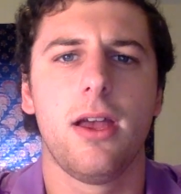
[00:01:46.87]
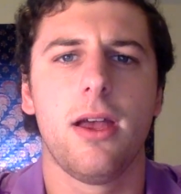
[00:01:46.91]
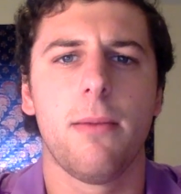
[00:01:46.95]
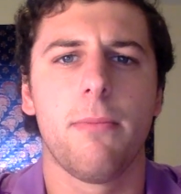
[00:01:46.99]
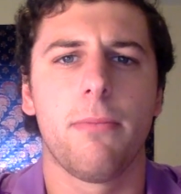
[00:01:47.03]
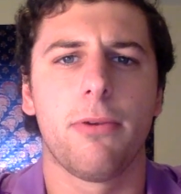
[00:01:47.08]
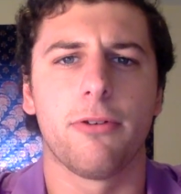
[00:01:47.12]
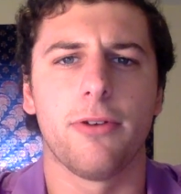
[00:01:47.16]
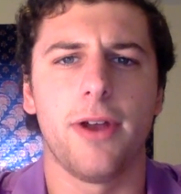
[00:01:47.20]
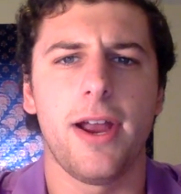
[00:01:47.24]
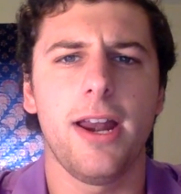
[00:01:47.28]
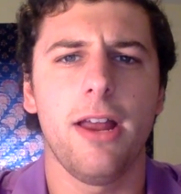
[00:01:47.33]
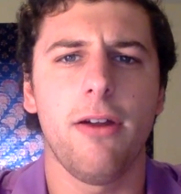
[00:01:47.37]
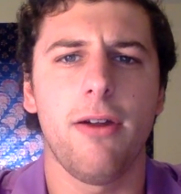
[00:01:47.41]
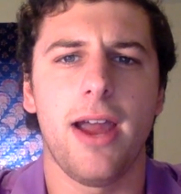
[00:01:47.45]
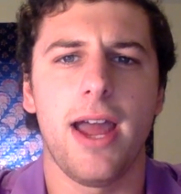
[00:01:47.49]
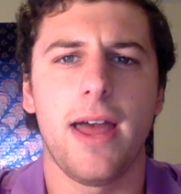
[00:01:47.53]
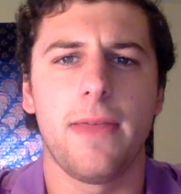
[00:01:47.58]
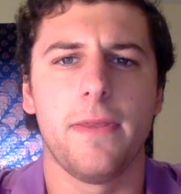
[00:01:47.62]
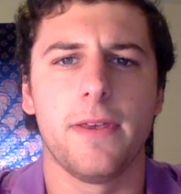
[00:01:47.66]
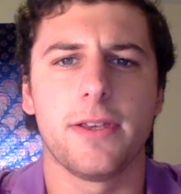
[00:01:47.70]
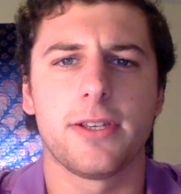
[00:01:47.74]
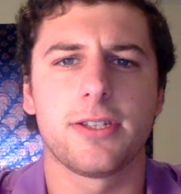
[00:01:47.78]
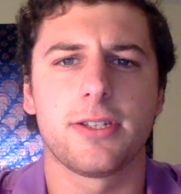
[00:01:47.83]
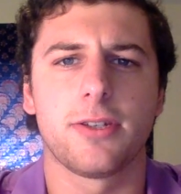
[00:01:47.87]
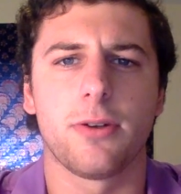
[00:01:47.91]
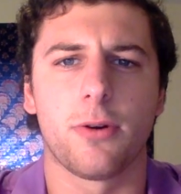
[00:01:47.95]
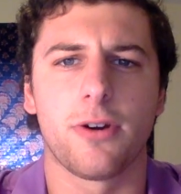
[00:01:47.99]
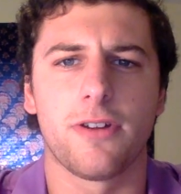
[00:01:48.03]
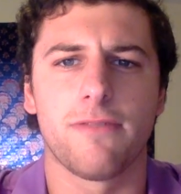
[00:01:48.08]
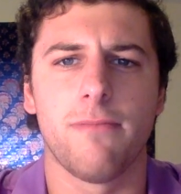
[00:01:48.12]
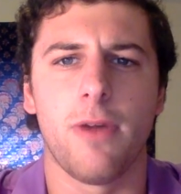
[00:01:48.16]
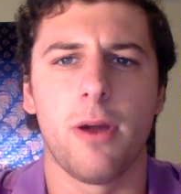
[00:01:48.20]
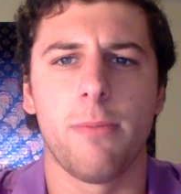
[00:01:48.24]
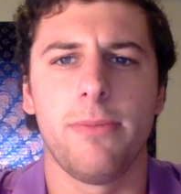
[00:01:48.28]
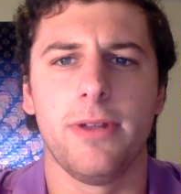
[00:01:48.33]
Pareto had this sort
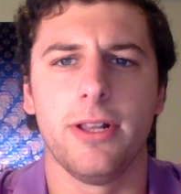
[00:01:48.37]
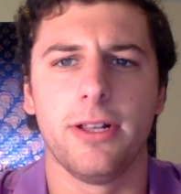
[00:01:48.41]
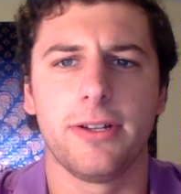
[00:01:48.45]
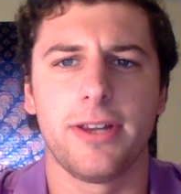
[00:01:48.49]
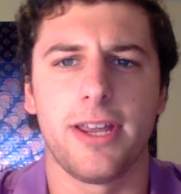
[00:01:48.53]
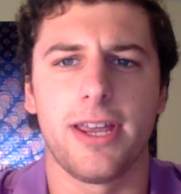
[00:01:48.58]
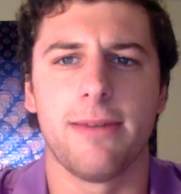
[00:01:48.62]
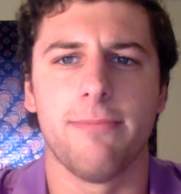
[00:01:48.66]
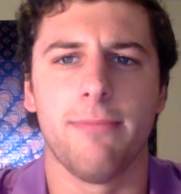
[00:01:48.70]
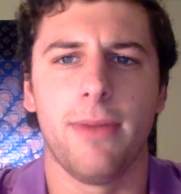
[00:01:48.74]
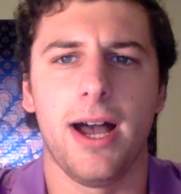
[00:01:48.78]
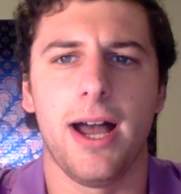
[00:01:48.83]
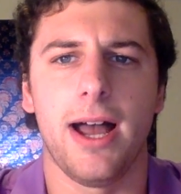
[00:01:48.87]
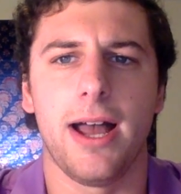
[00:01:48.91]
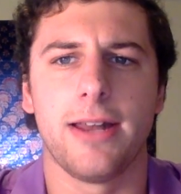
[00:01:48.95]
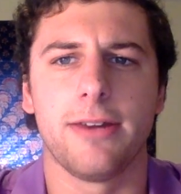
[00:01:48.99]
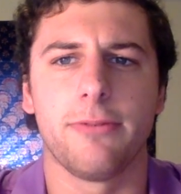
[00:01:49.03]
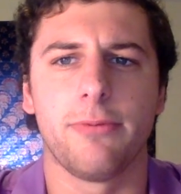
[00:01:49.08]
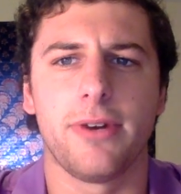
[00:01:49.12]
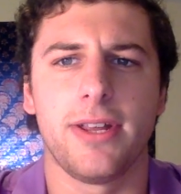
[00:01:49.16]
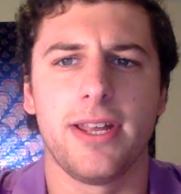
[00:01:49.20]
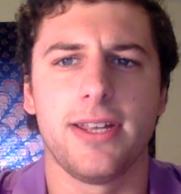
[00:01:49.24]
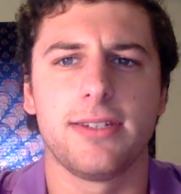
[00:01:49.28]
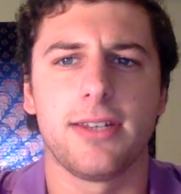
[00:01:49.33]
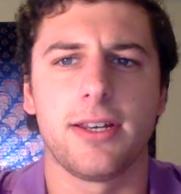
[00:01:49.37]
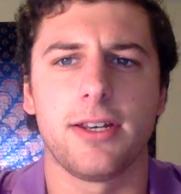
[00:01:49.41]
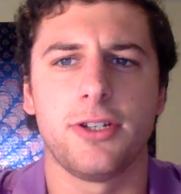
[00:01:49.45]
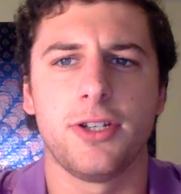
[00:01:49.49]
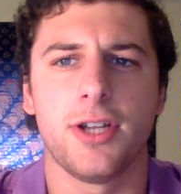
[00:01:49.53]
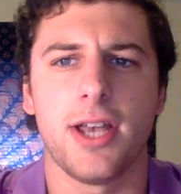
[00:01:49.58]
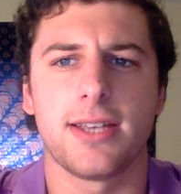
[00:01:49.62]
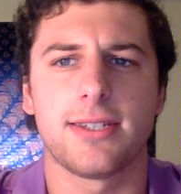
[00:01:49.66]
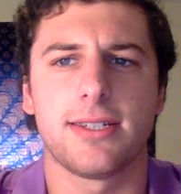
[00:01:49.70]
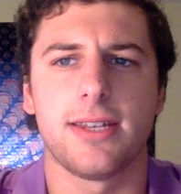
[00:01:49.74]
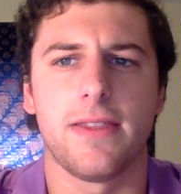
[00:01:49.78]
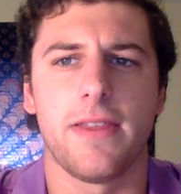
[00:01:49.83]
of mobility in mind when he
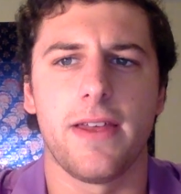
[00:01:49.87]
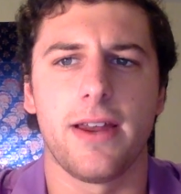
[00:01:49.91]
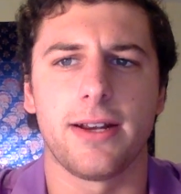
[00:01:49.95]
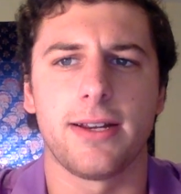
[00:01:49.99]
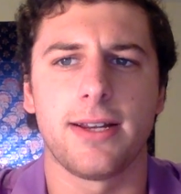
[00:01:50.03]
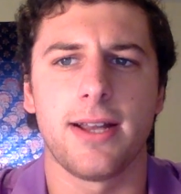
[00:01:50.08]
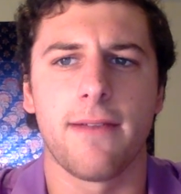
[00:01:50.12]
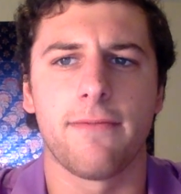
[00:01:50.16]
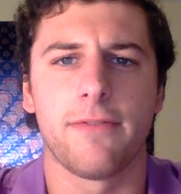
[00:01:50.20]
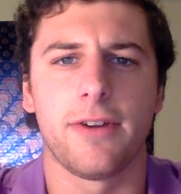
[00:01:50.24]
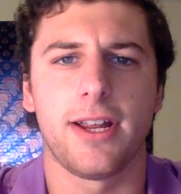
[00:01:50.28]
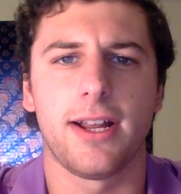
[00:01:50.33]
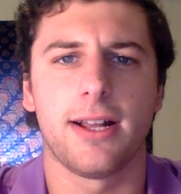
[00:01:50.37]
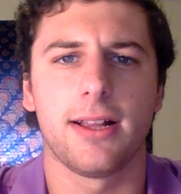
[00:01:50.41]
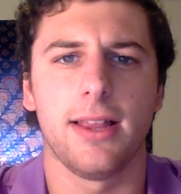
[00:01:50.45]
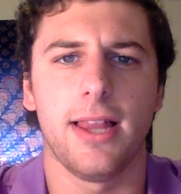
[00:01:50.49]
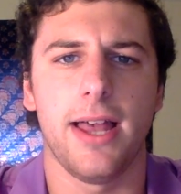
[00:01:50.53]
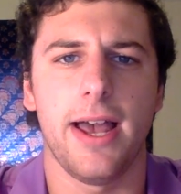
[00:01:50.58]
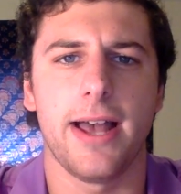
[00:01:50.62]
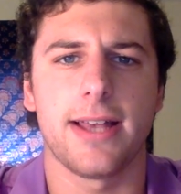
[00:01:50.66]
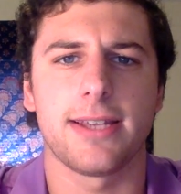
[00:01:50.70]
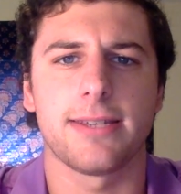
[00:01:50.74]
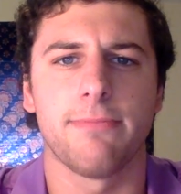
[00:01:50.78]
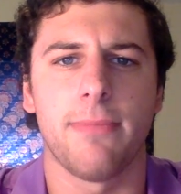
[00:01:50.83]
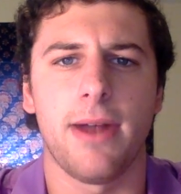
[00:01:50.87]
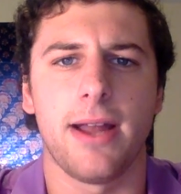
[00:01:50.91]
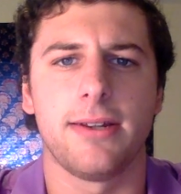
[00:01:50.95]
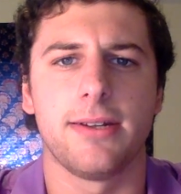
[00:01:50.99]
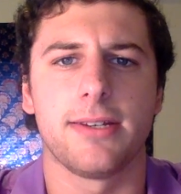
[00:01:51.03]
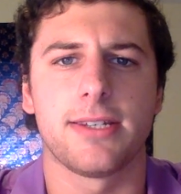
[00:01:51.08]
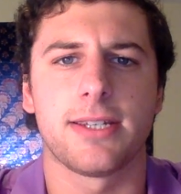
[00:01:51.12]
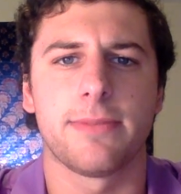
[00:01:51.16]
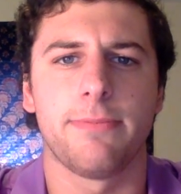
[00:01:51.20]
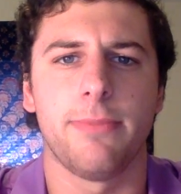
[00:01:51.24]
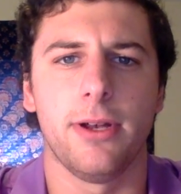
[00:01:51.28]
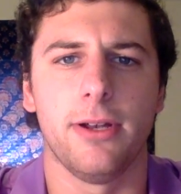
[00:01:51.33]
suggested that a governing class might
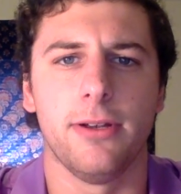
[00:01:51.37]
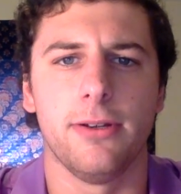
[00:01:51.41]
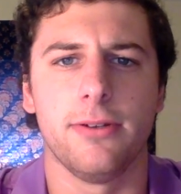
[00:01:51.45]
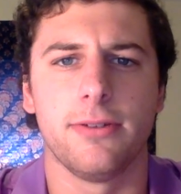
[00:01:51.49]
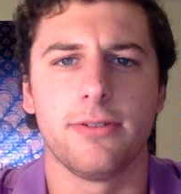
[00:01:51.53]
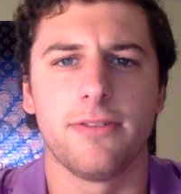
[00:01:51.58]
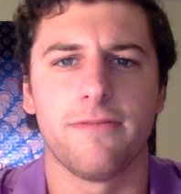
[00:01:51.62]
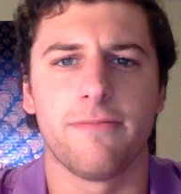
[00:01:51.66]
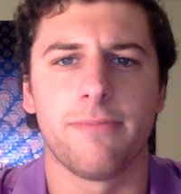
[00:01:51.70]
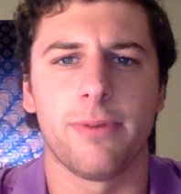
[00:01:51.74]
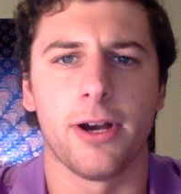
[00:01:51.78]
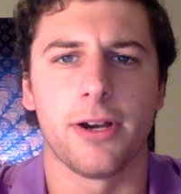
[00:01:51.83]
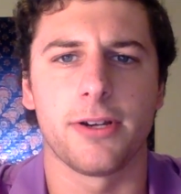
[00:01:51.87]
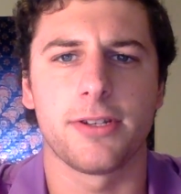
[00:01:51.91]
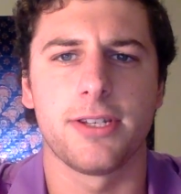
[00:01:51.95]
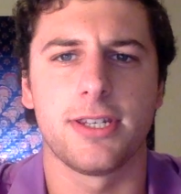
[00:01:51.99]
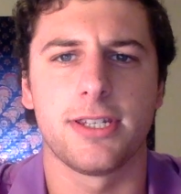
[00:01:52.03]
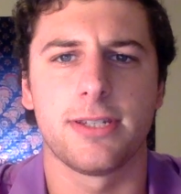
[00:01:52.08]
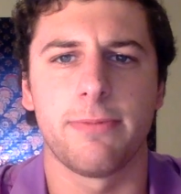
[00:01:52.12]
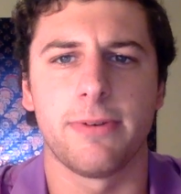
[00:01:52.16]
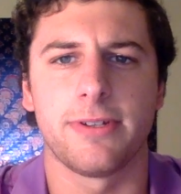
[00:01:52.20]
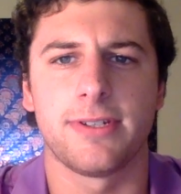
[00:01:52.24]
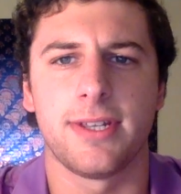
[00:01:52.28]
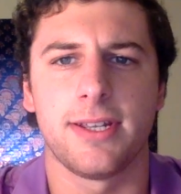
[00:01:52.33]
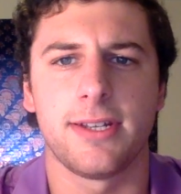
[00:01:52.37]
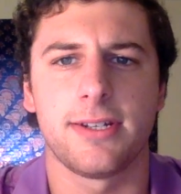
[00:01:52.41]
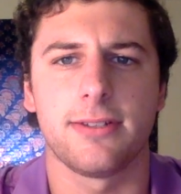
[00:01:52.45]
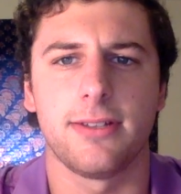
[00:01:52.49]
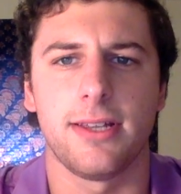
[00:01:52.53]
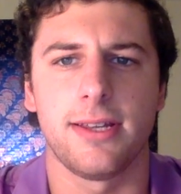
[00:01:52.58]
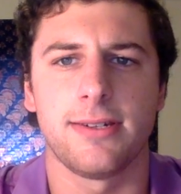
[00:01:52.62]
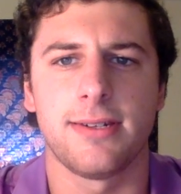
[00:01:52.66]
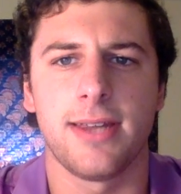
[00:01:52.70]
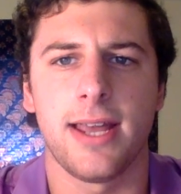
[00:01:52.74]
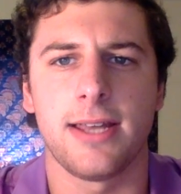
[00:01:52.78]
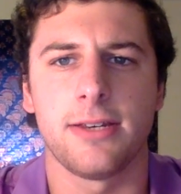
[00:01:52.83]
dispose of persons
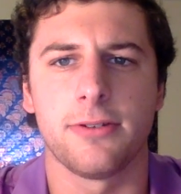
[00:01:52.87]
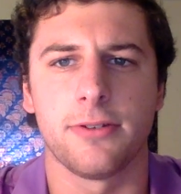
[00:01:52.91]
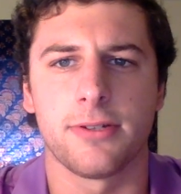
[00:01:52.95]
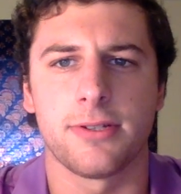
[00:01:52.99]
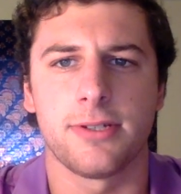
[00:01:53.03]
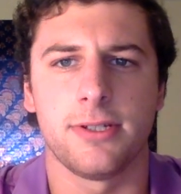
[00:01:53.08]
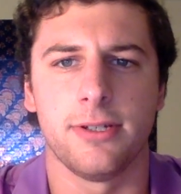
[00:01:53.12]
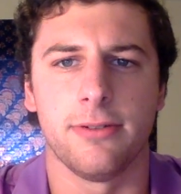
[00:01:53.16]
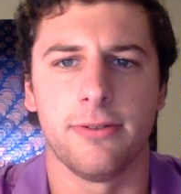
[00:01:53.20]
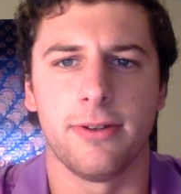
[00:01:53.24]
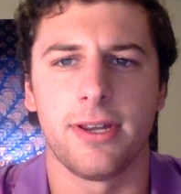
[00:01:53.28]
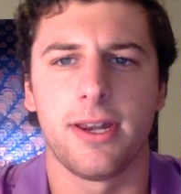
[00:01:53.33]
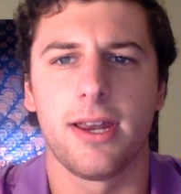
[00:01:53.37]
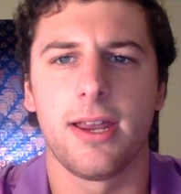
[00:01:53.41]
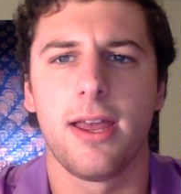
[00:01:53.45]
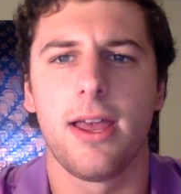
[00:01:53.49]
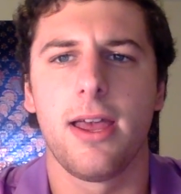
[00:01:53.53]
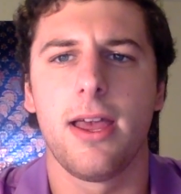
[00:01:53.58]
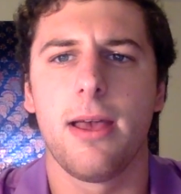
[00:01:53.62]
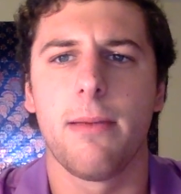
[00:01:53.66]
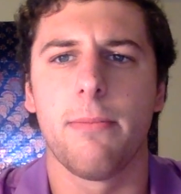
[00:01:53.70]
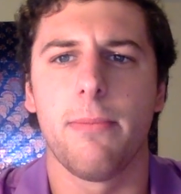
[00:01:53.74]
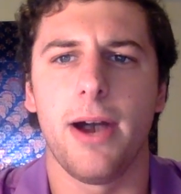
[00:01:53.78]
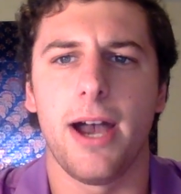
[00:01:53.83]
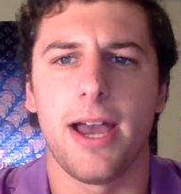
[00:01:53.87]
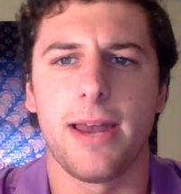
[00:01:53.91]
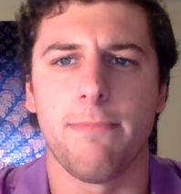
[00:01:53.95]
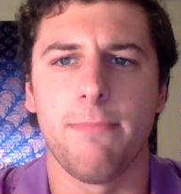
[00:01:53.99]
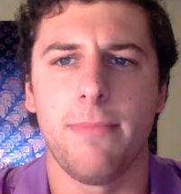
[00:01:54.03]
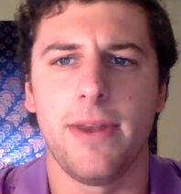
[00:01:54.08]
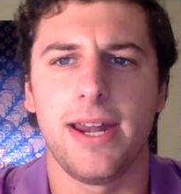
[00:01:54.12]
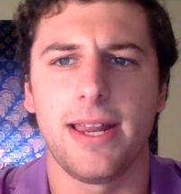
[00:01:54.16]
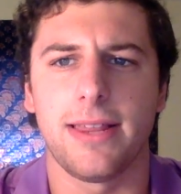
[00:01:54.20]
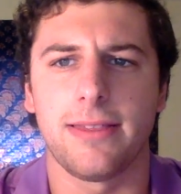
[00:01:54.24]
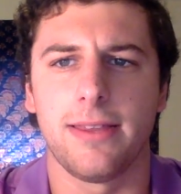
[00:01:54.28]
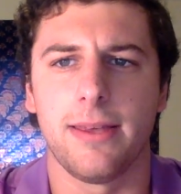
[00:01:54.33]
potentially dangerous to it by
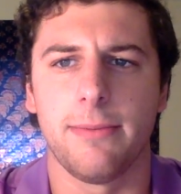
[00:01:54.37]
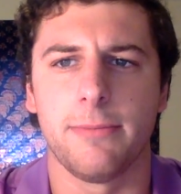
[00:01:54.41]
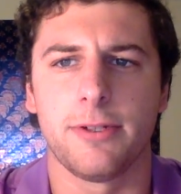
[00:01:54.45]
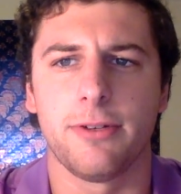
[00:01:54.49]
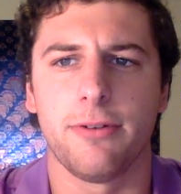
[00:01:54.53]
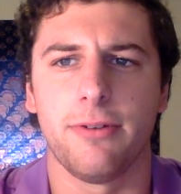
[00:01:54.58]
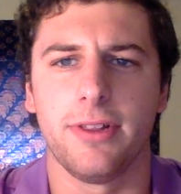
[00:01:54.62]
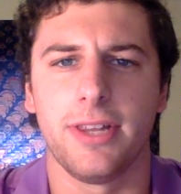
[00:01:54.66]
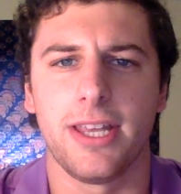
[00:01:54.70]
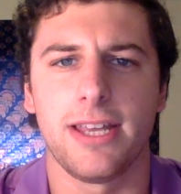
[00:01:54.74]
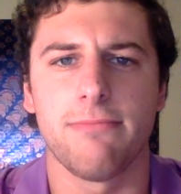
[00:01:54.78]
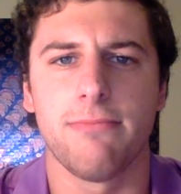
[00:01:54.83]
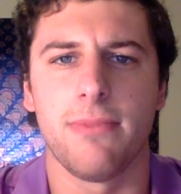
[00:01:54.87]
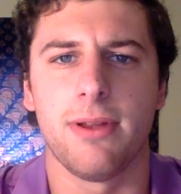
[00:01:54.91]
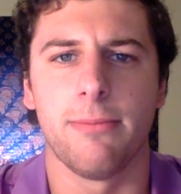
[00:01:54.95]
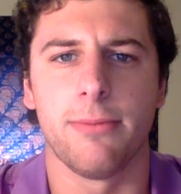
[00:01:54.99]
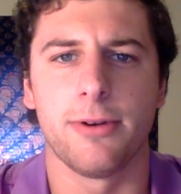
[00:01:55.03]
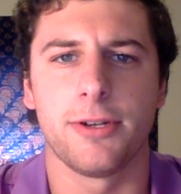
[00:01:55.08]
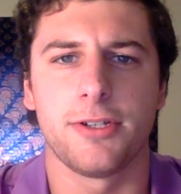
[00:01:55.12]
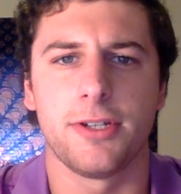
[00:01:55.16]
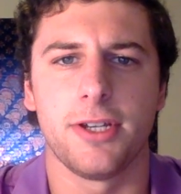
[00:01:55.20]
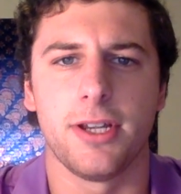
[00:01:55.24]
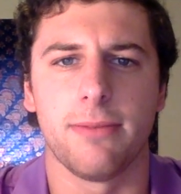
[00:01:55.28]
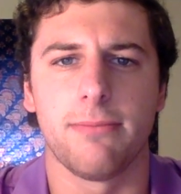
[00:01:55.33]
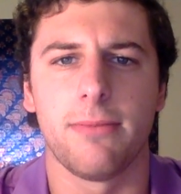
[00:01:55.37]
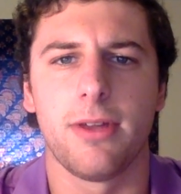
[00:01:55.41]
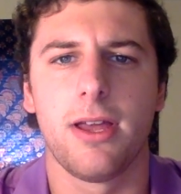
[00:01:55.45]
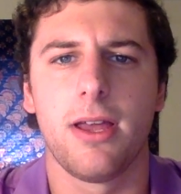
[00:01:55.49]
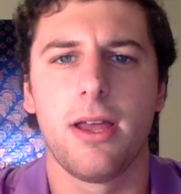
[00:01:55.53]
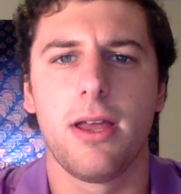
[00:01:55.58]
admitting them to elite membership,